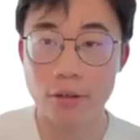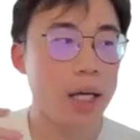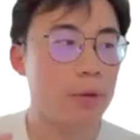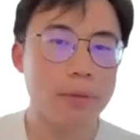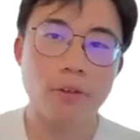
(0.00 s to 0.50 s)

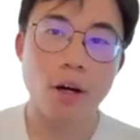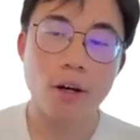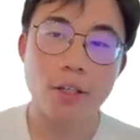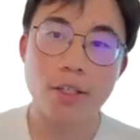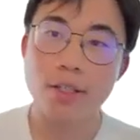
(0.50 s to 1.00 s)
And remember, for
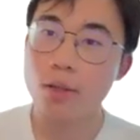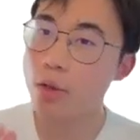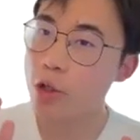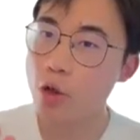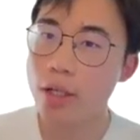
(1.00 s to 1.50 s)
harness,
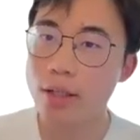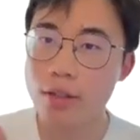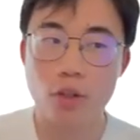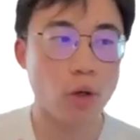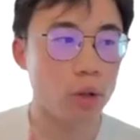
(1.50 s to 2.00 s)
we're training
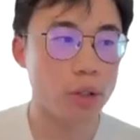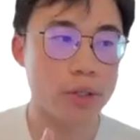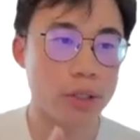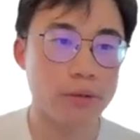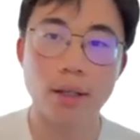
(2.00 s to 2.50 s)
this
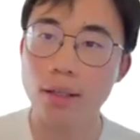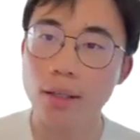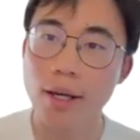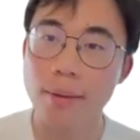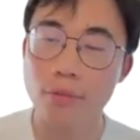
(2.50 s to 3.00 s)
horse of
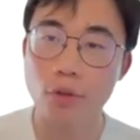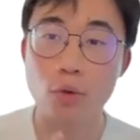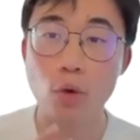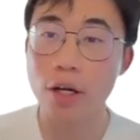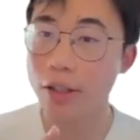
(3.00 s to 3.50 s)
LLM to
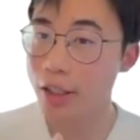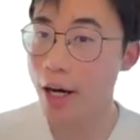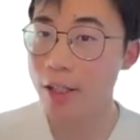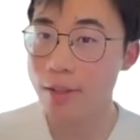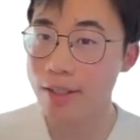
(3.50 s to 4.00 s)
run
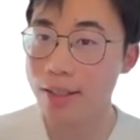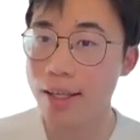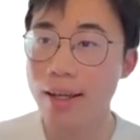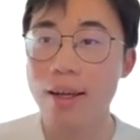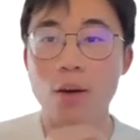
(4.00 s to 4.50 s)
autonomously